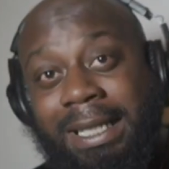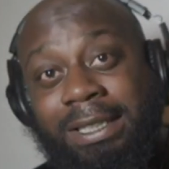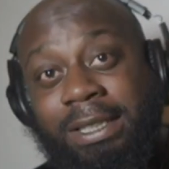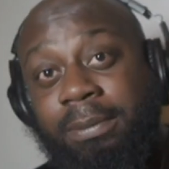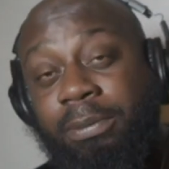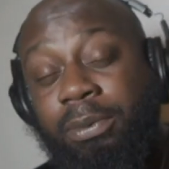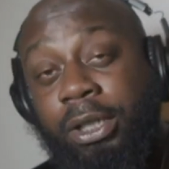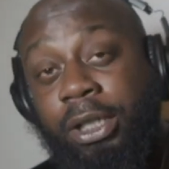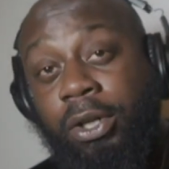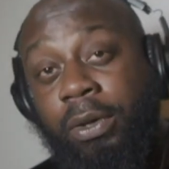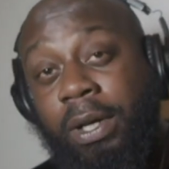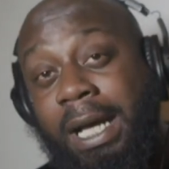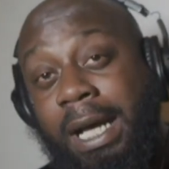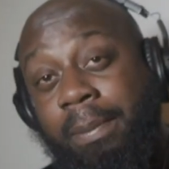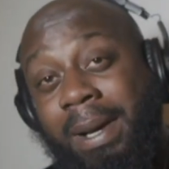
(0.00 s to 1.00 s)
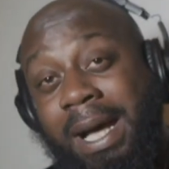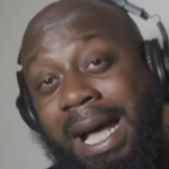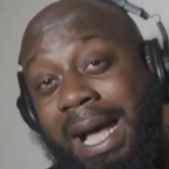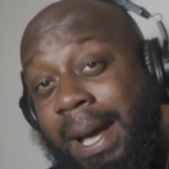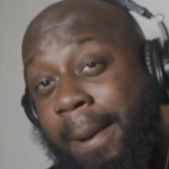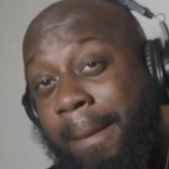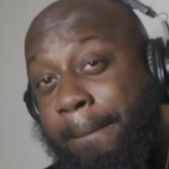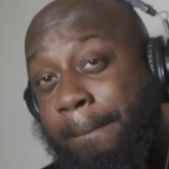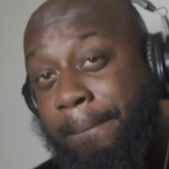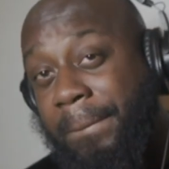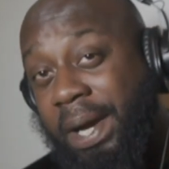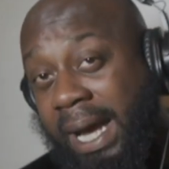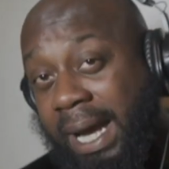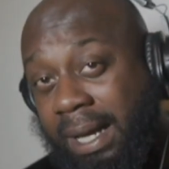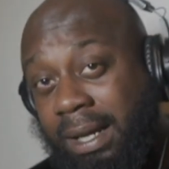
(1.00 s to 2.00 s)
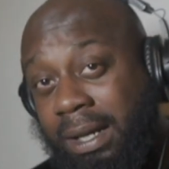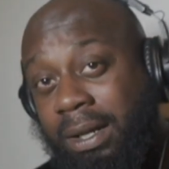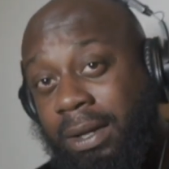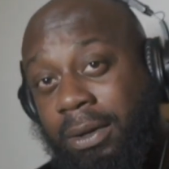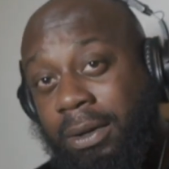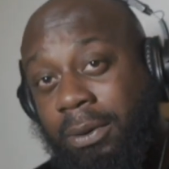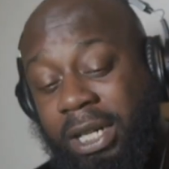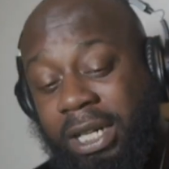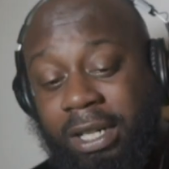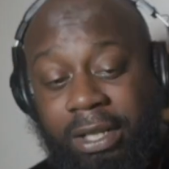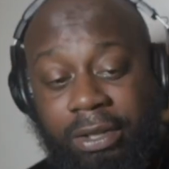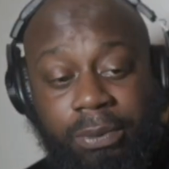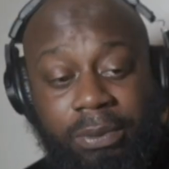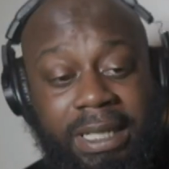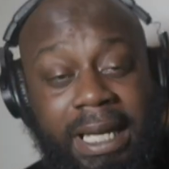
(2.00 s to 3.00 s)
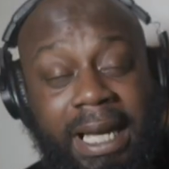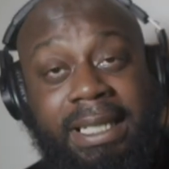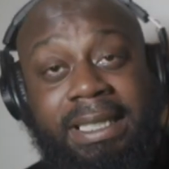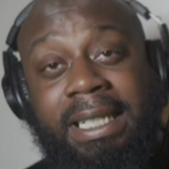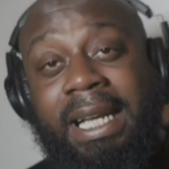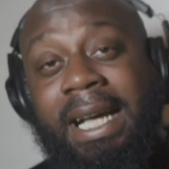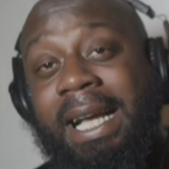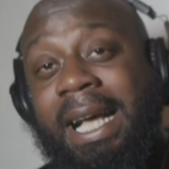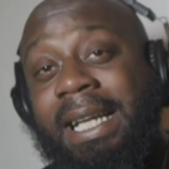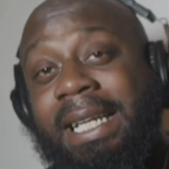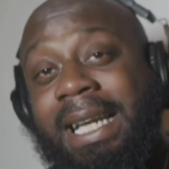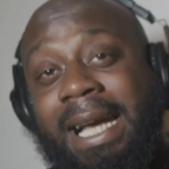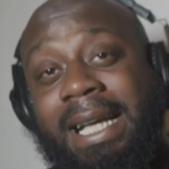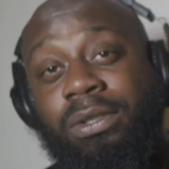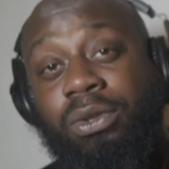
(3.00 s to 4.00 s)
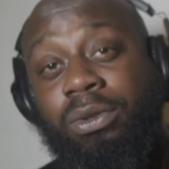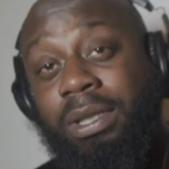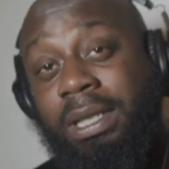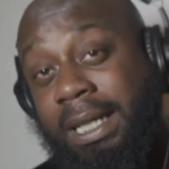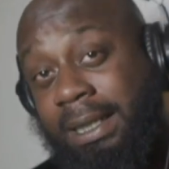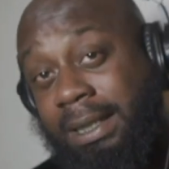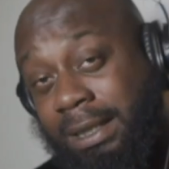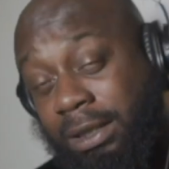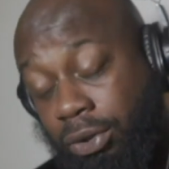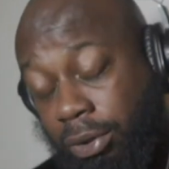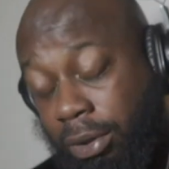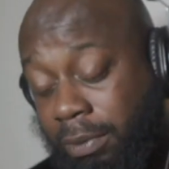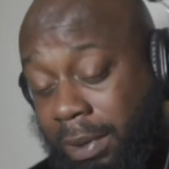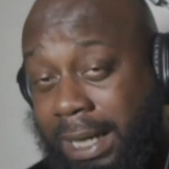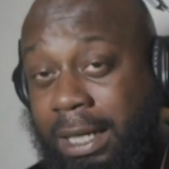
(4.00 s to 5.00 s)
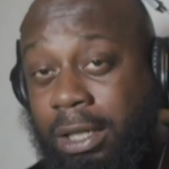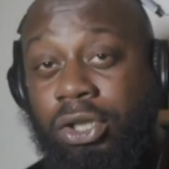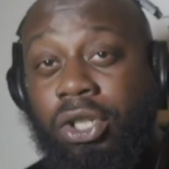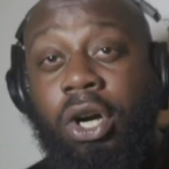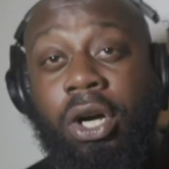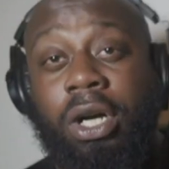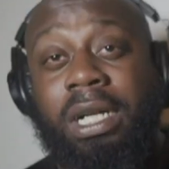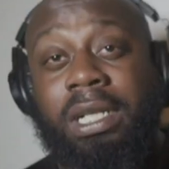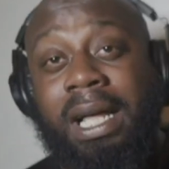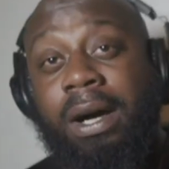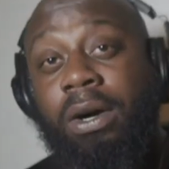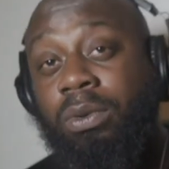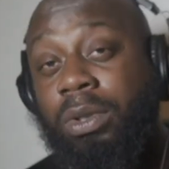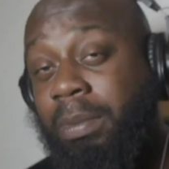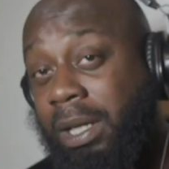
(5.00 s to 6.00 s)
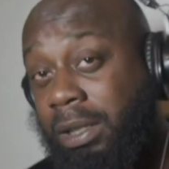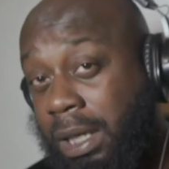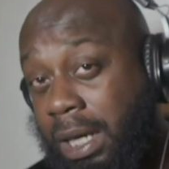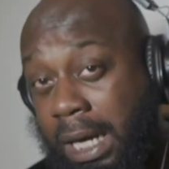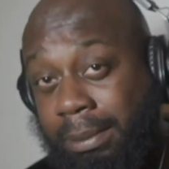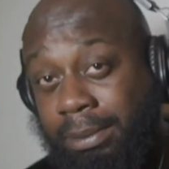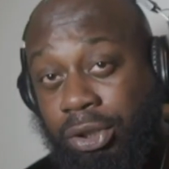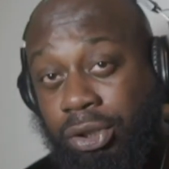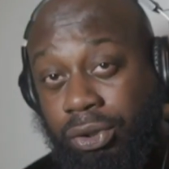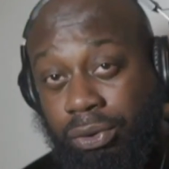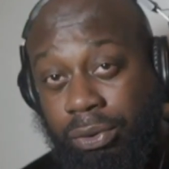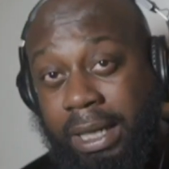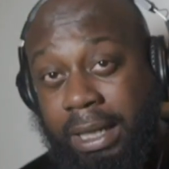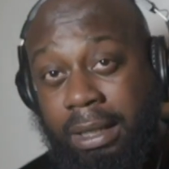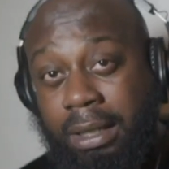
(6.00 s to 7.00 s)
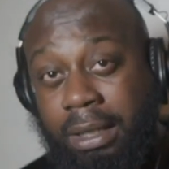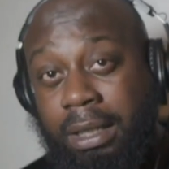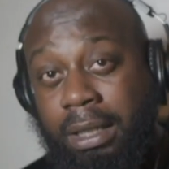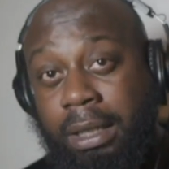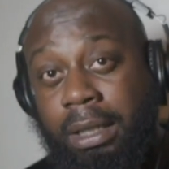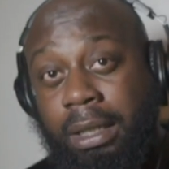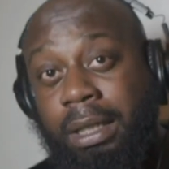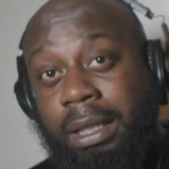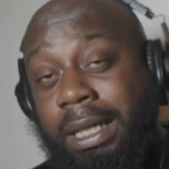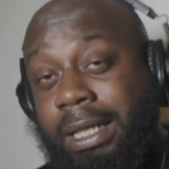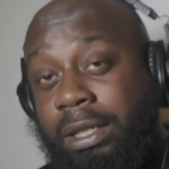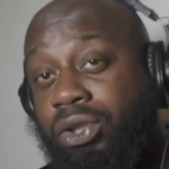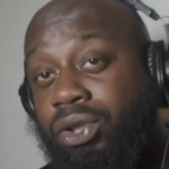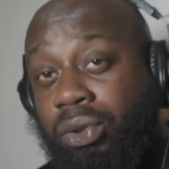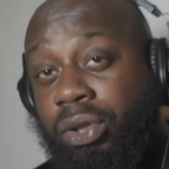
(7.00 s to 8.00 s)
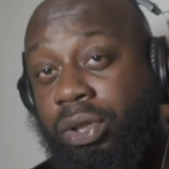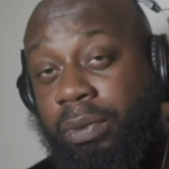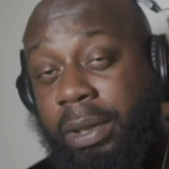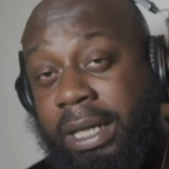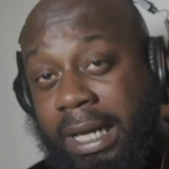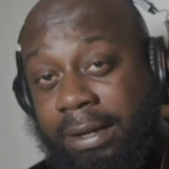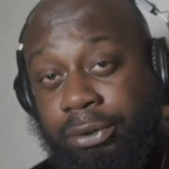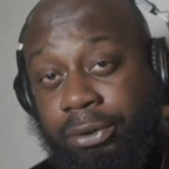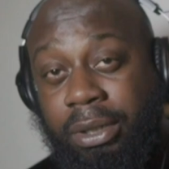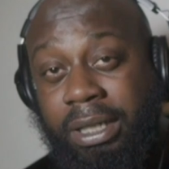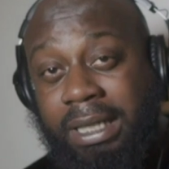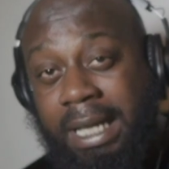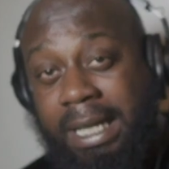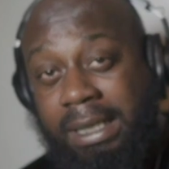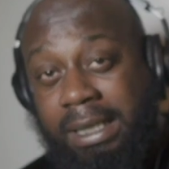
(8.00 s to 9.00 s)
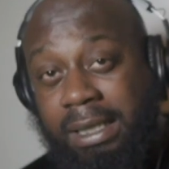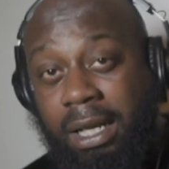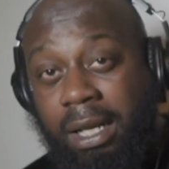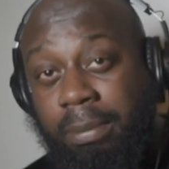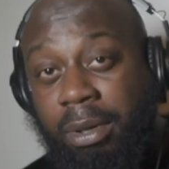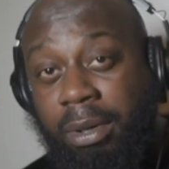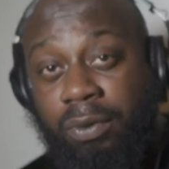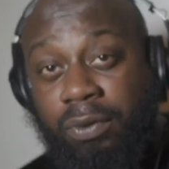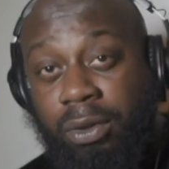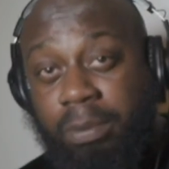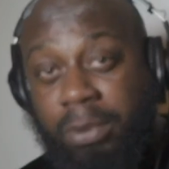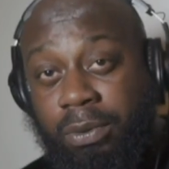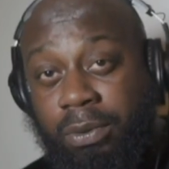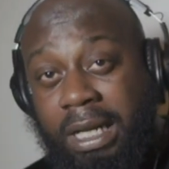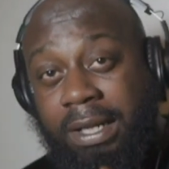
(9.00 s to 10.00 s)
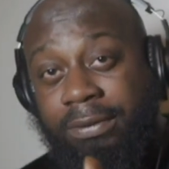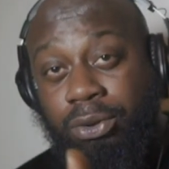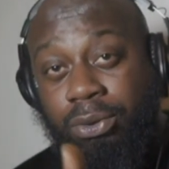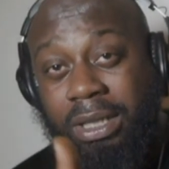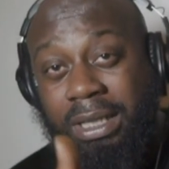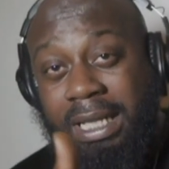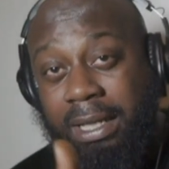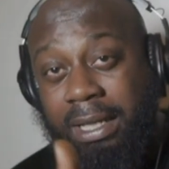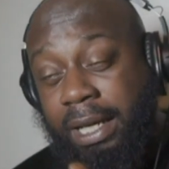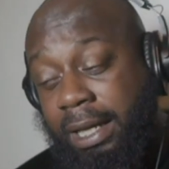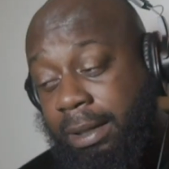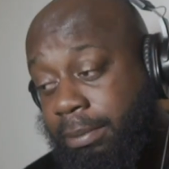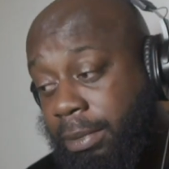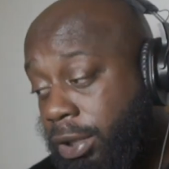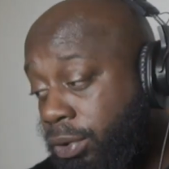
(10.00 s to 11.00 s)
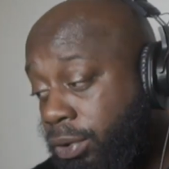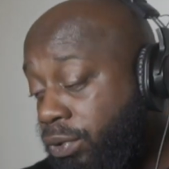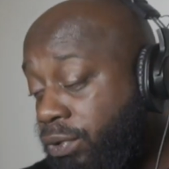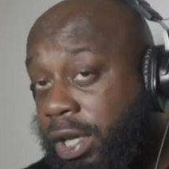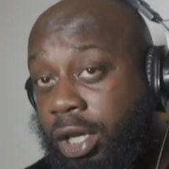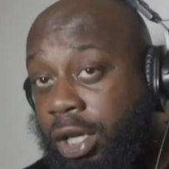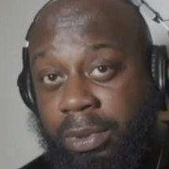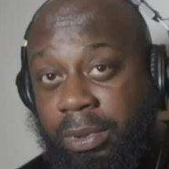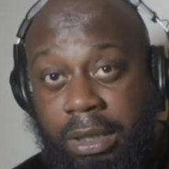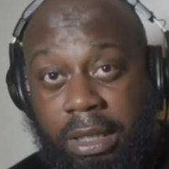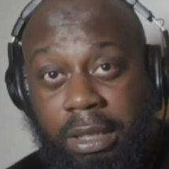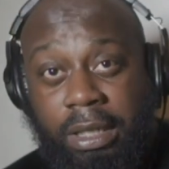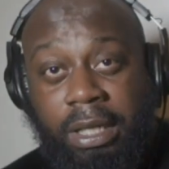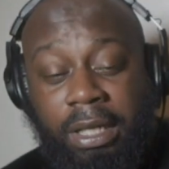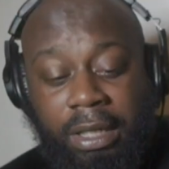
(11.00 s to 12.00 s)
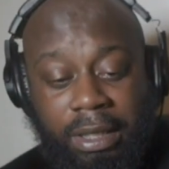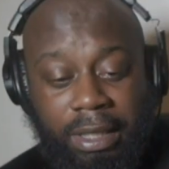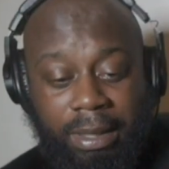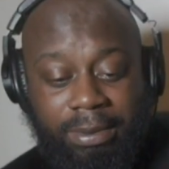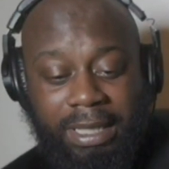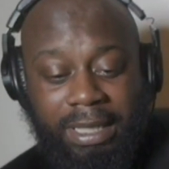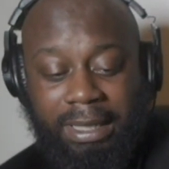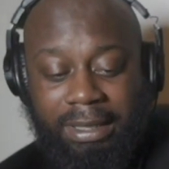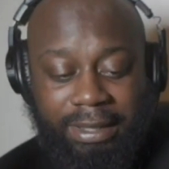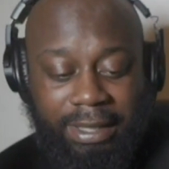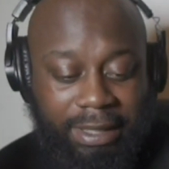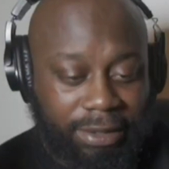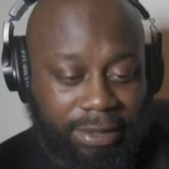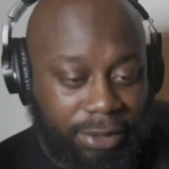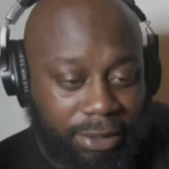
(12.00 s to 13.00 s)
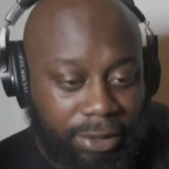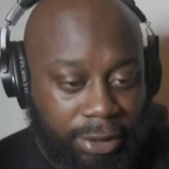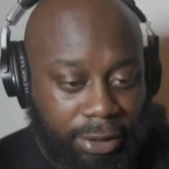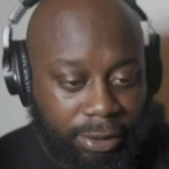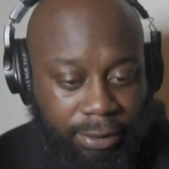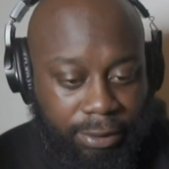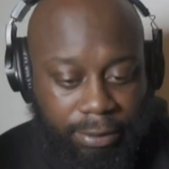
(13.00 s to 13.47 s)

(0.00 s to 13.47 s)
It's your boy GoHamm. I am back with another reaction. I got Nines on deck. This joint right here is called Clout. We about to hop straight into it right after you hit that sub button for me, right after you hit that like button. You feel me? You know what I'm saying? Let's get into it though.